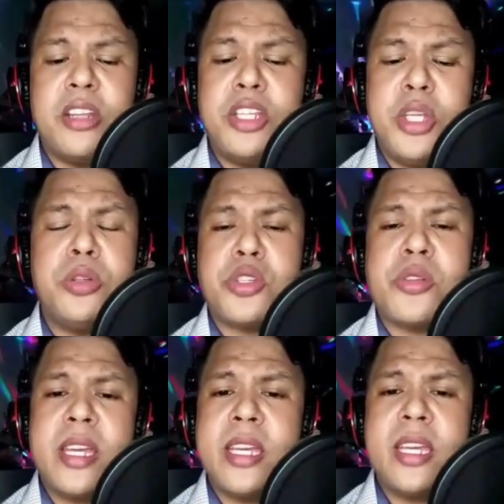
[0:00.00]
The
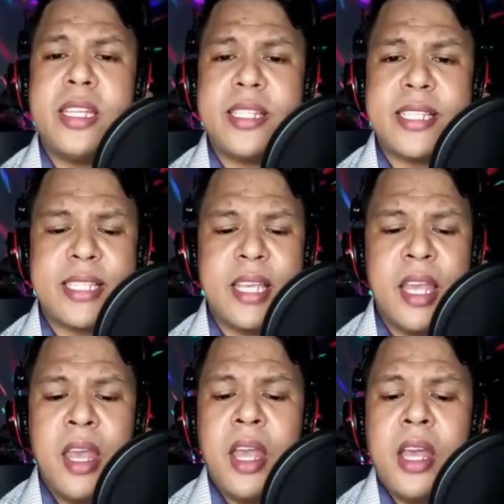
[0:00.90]
round character is
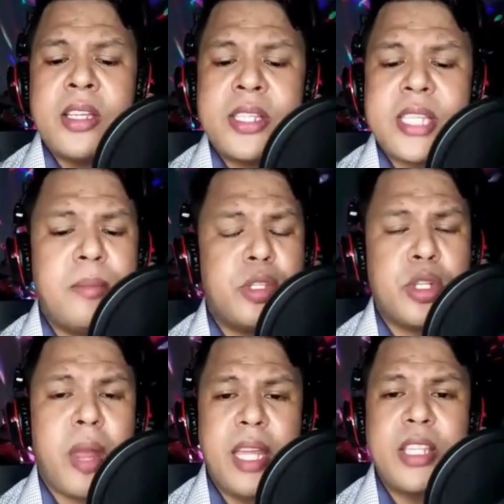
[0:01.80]
similar to a
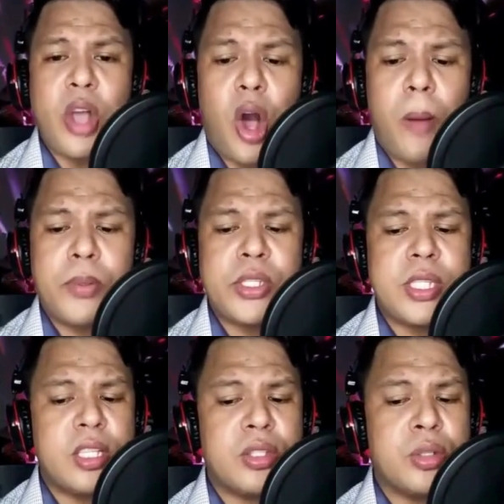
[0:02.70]
dynamic
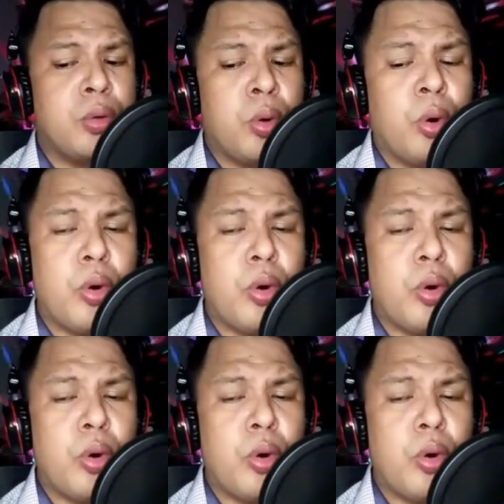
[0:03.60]
character.